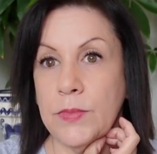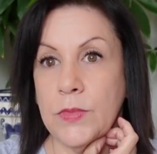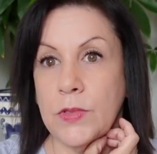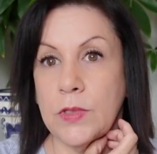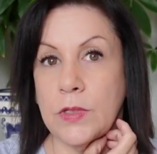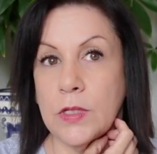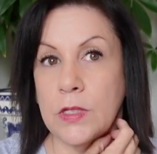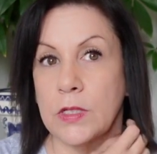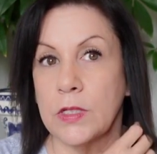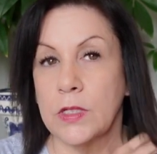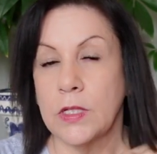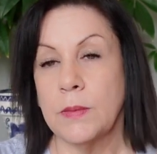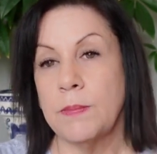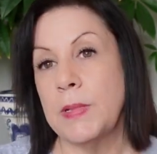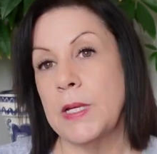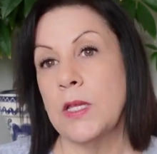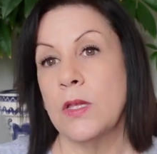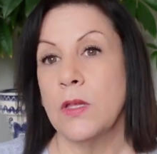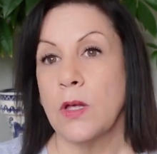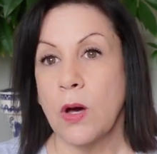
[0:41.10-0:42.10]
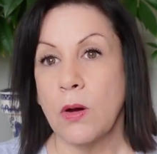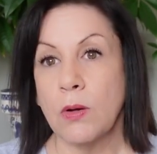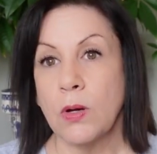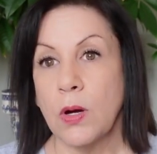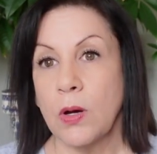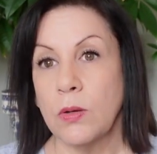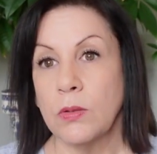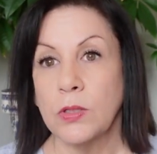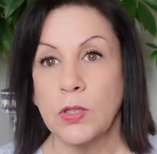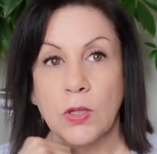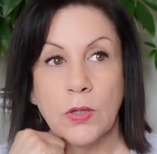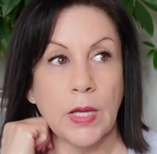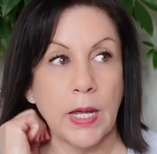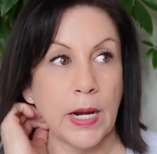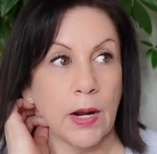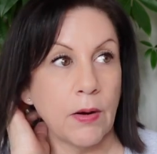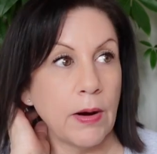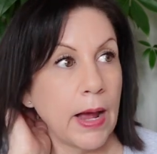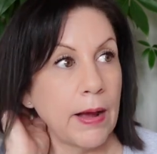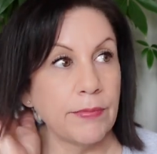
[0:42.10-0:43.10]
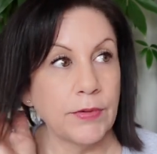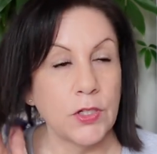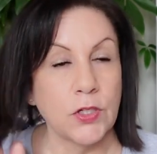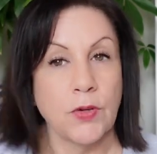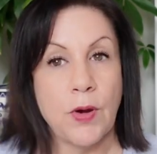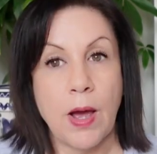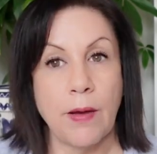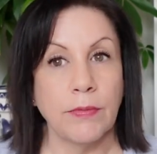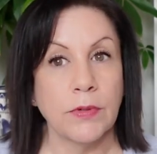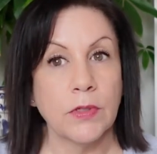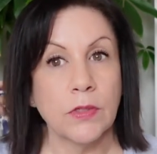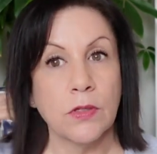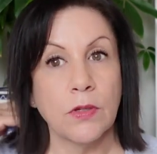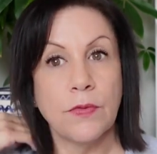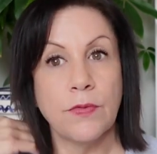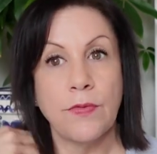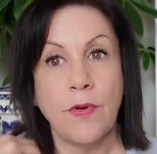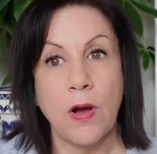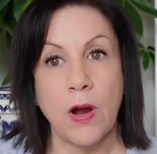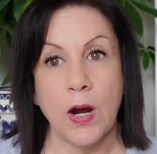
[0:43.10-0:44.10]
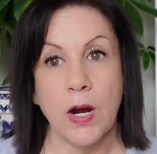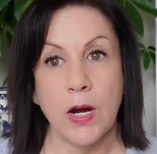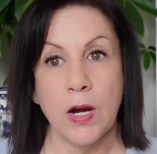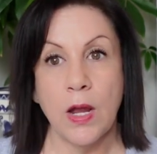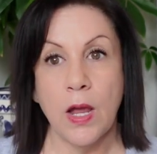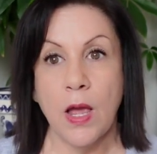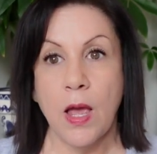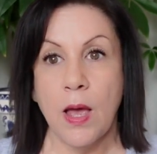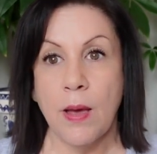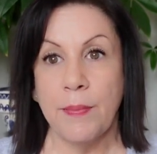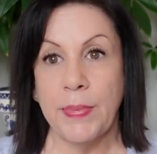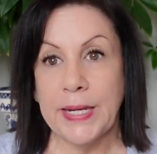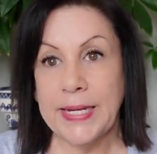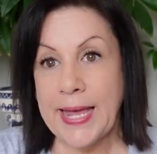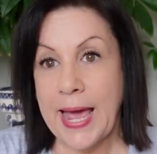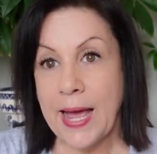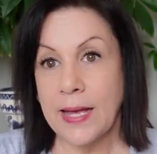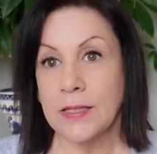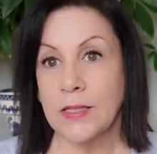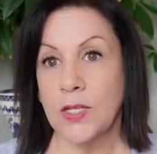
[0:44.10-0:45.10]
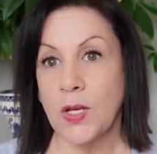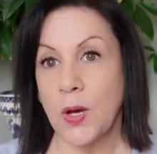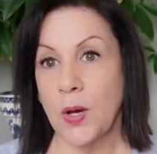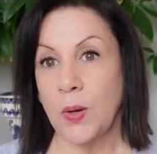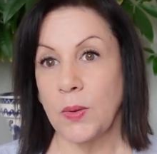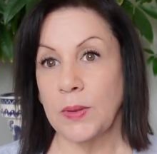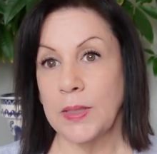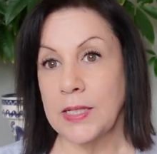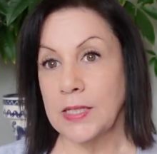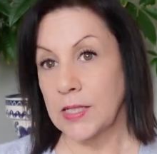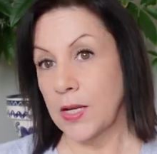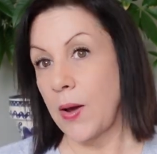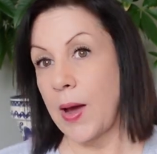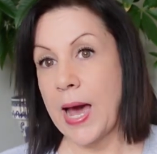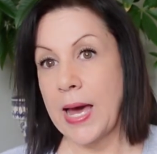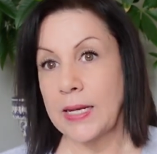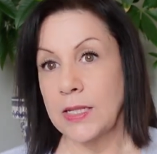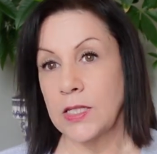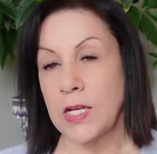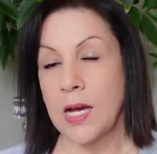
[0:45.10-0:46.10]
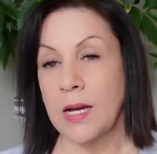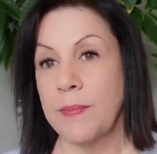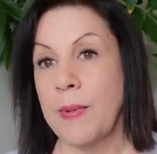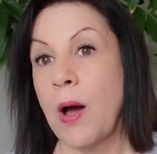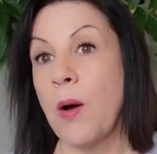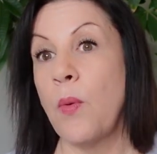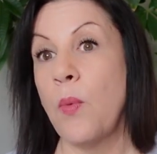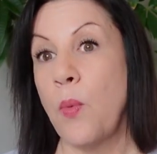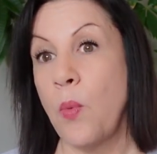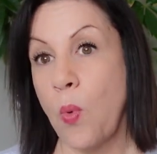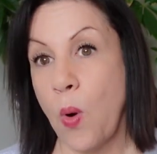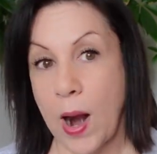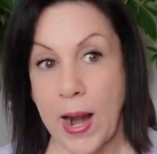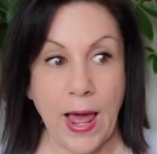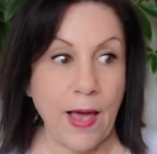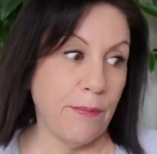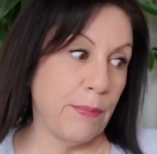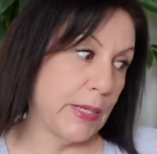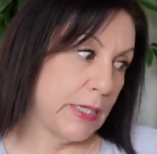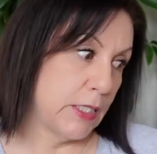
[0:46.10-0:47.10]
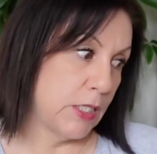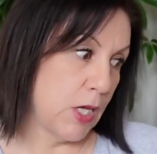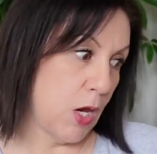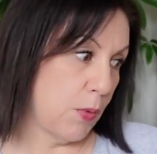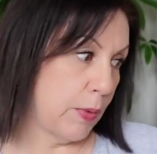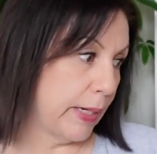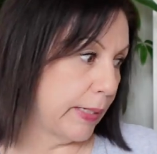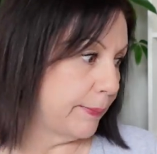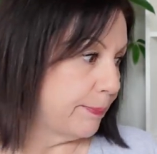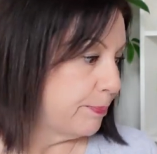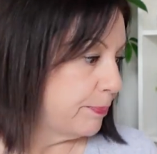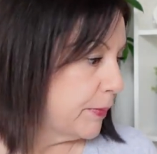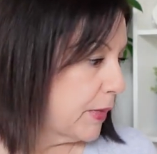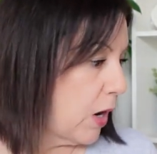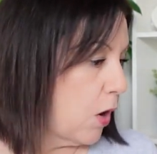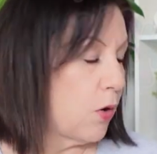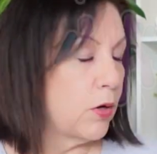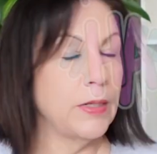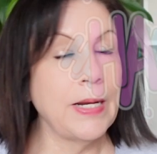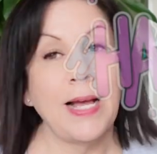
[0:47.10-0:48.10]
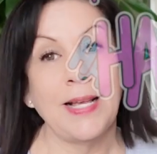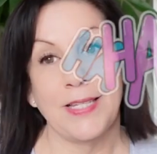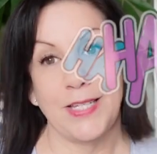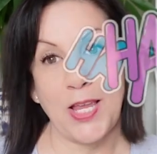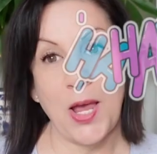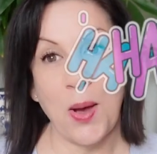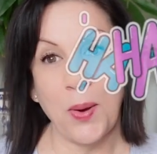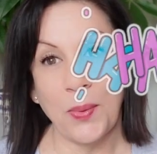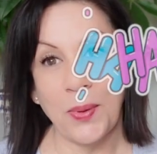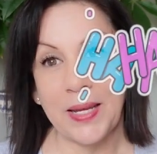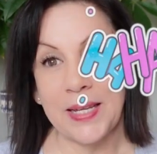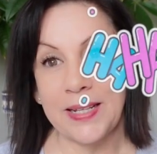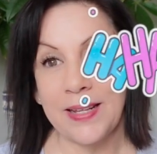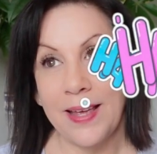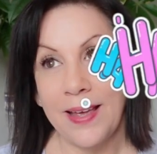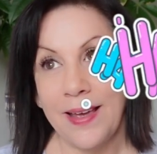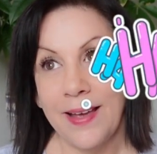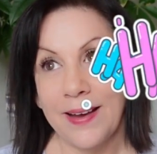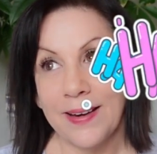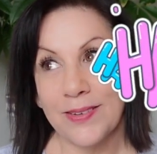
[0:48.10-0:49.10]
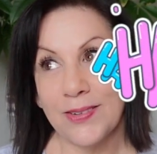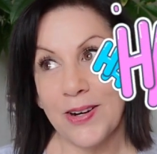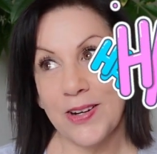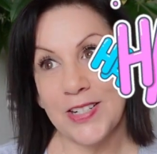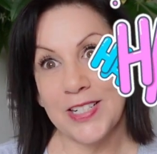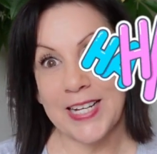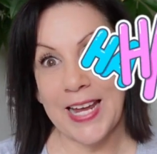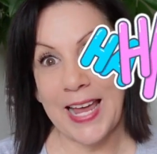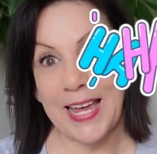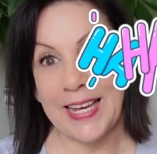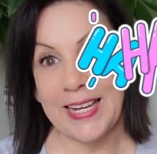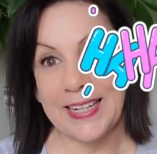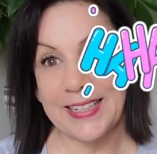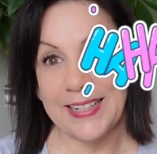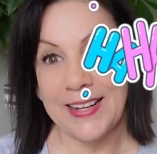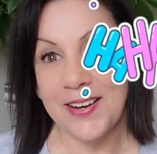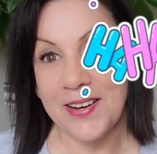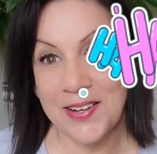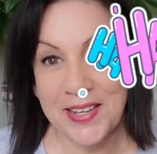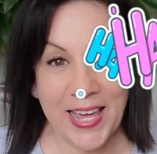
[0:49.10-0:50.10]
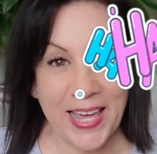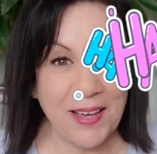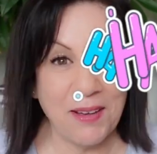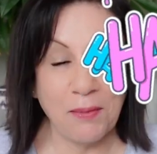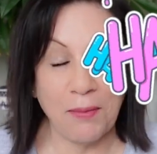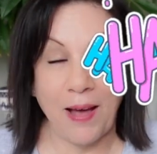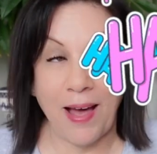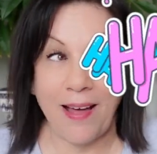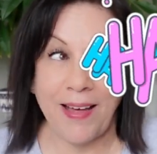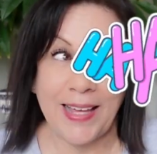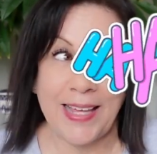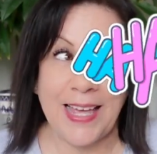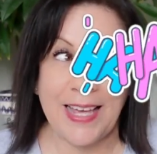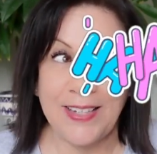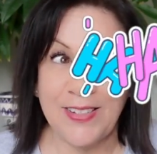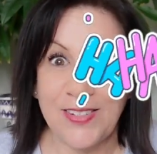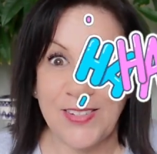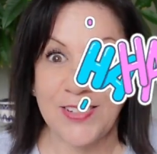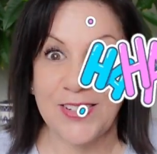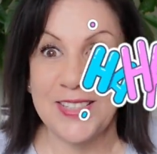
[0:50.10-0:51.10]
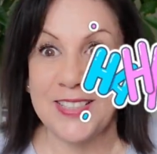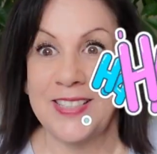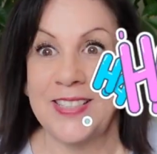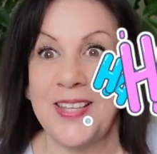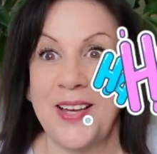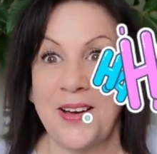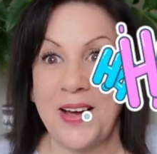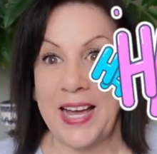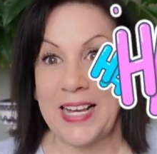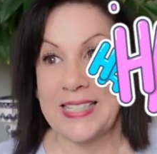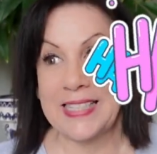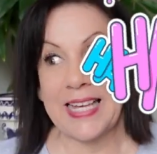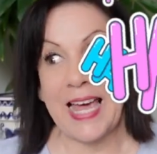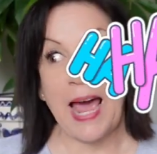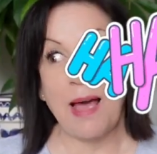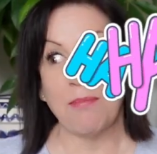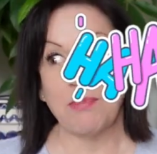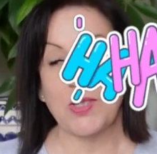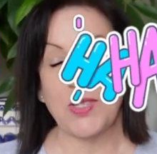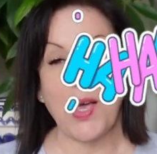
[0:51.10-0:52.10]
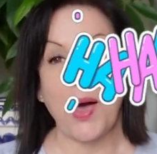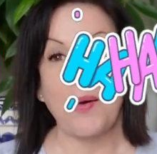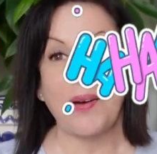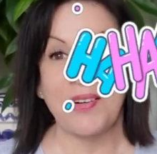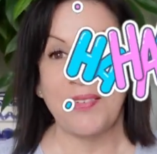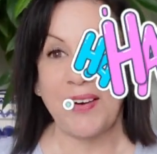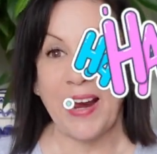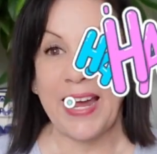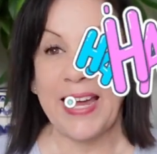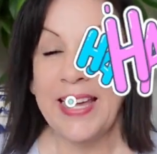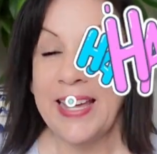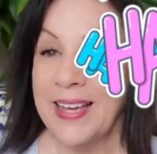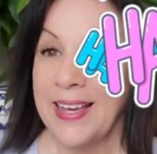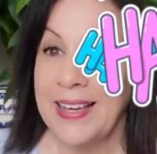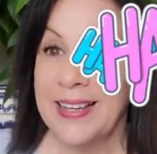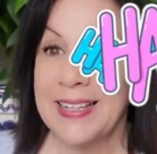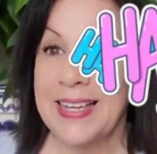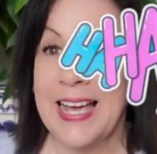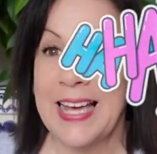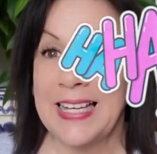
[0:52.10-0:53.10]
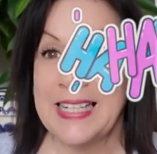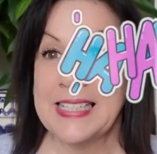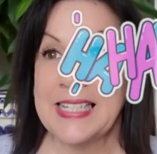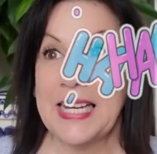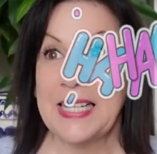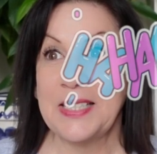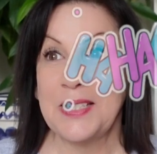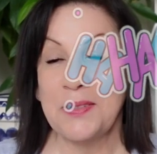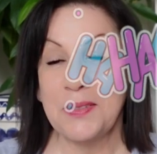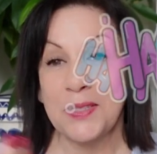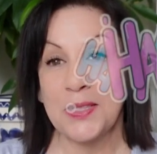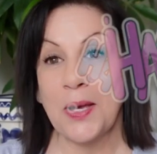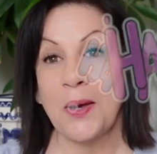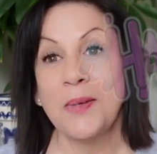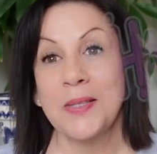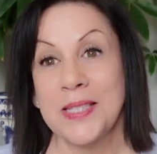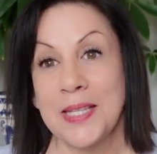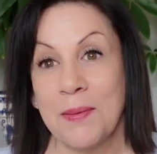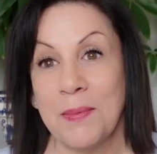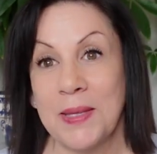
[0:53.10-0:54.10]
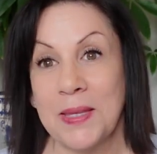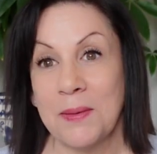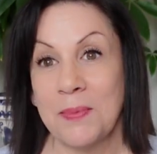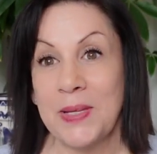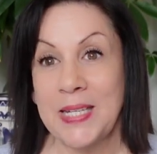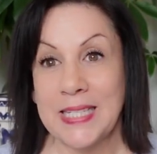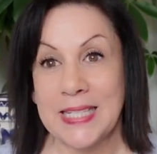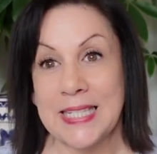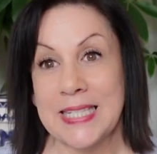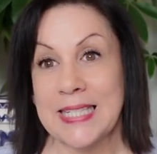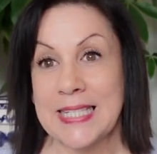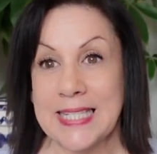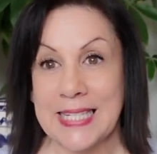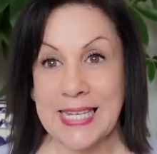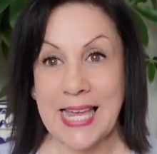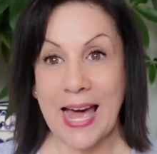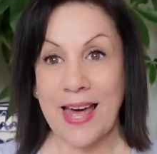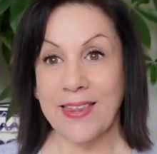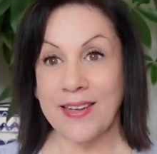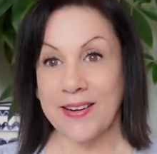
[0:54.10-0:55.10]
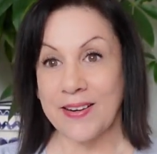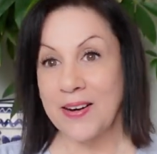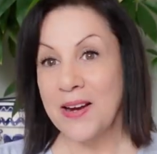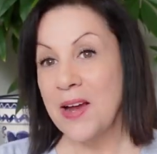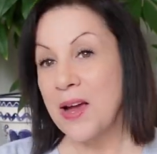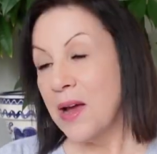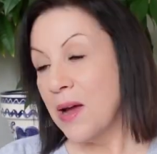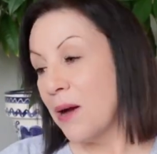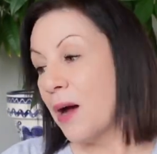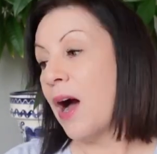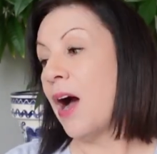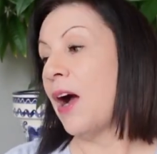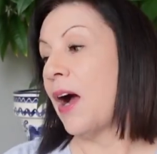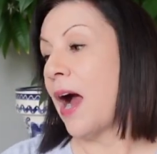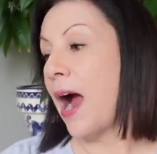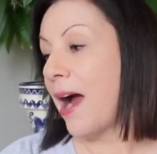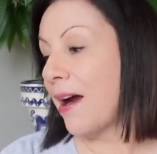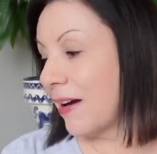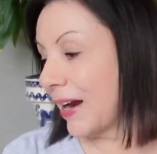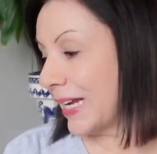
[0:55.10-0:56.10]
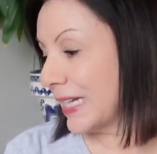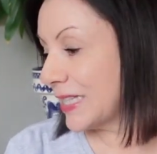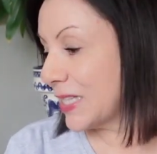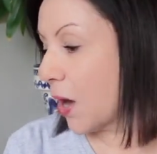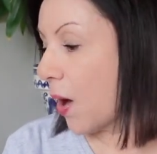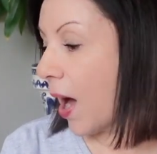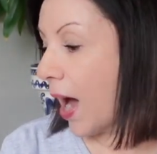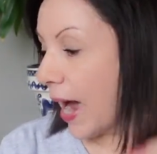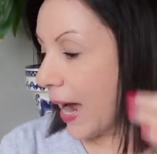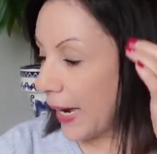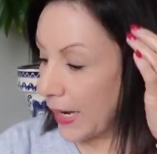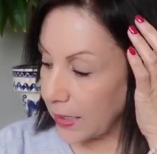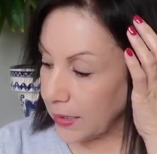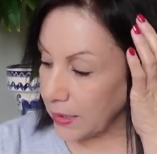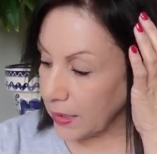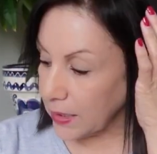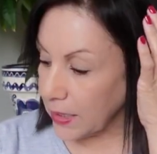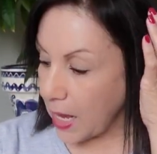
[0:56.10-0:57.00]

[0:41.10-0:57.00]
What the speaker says: just to be local so that I don't have to travel so far. But yeah, so let's go ahead and talk about what I've been sewing, or not sewing, crocheting. Okay, well, I guess you could sew. I say I'm sewing, right? Because I do sew some of the pieces together. All right, so I